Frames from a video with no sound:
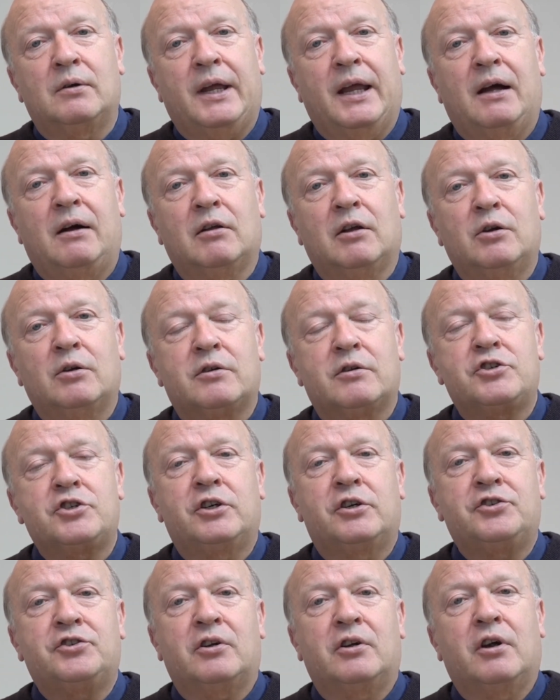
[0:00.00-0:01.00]
okay, I'll go to
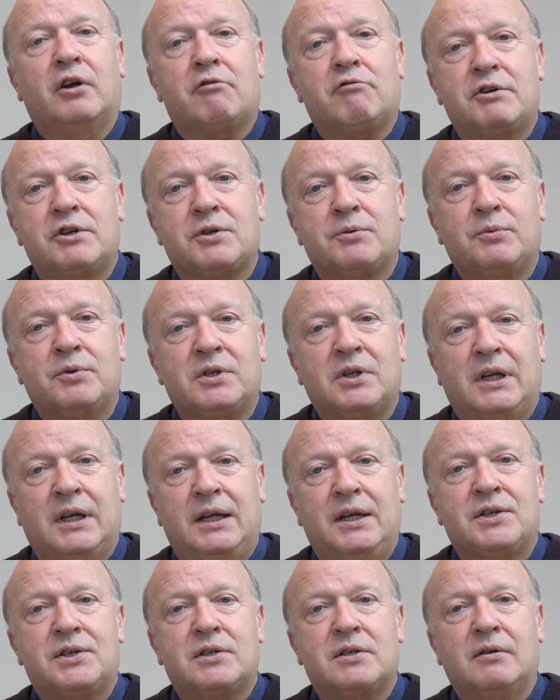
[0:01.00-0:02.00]
church at Christmas and
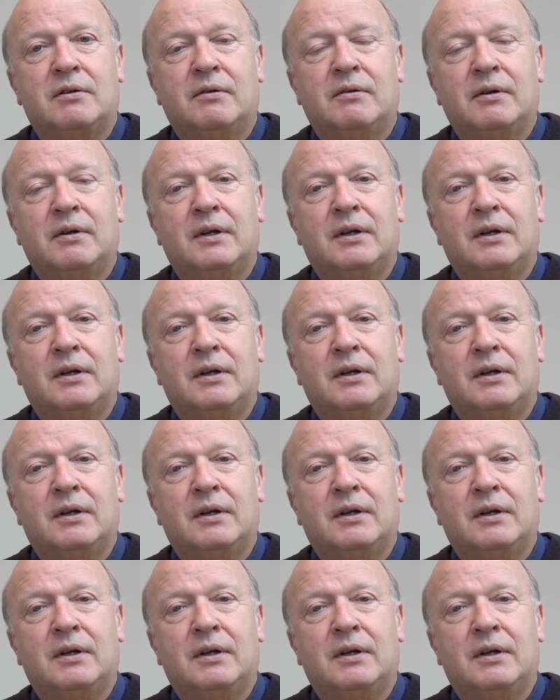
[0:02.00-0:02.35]
Easter."